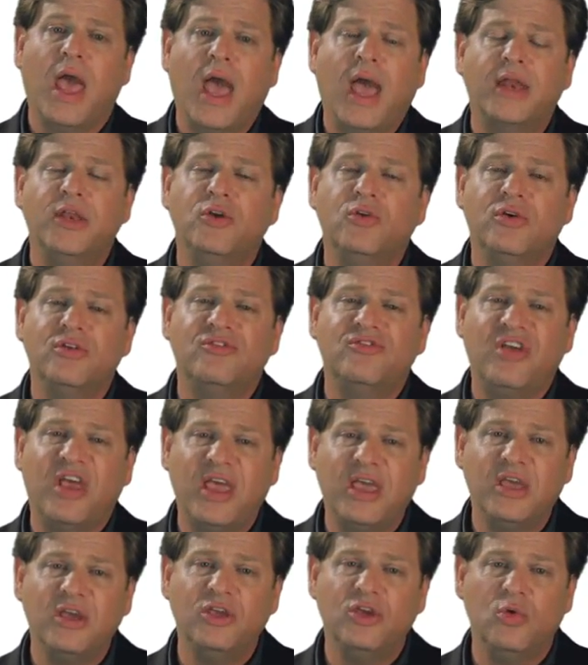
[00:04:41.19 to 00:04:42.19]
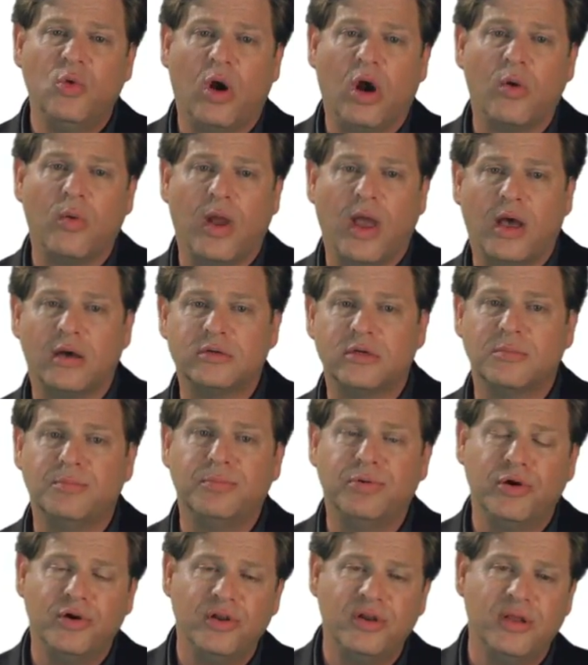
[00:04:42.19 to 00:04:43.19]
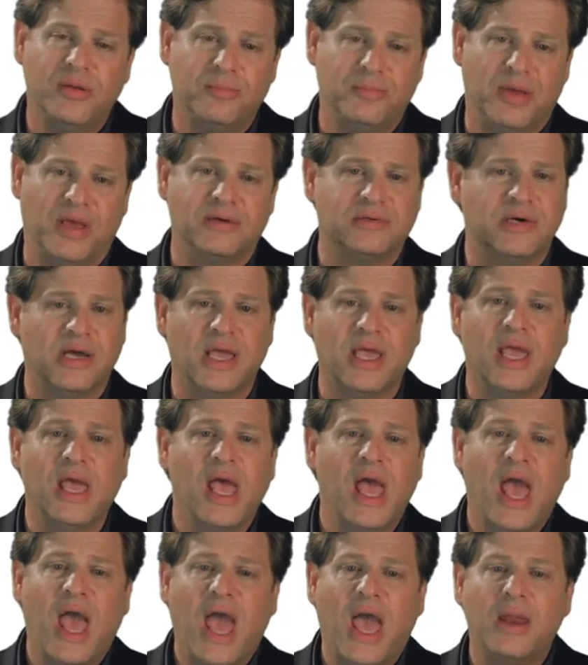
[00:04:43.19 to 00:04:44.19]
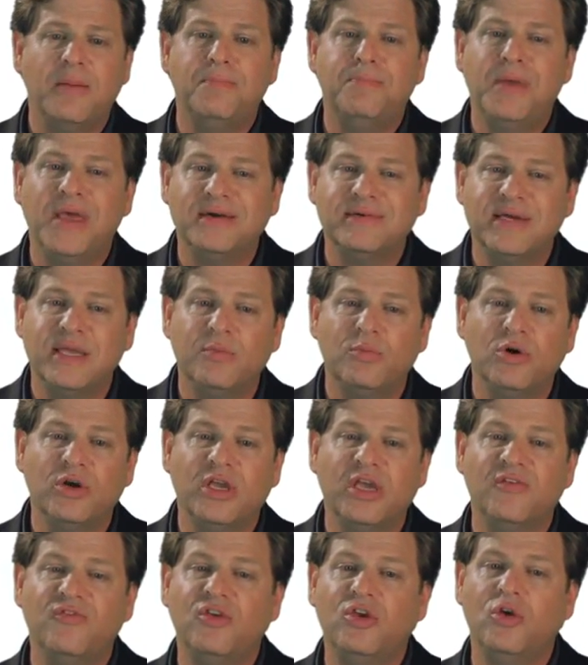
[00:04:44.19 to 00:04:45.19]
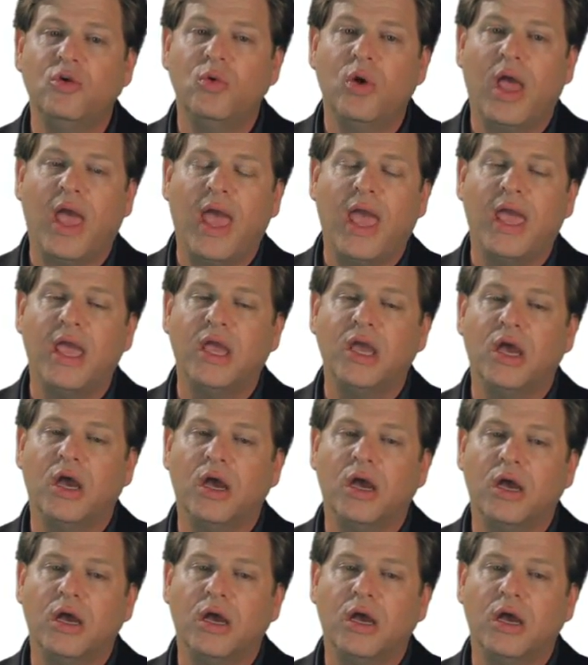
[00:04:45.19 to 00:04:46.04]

and you can take a URL and put it in Bitly, and Bitly will give you a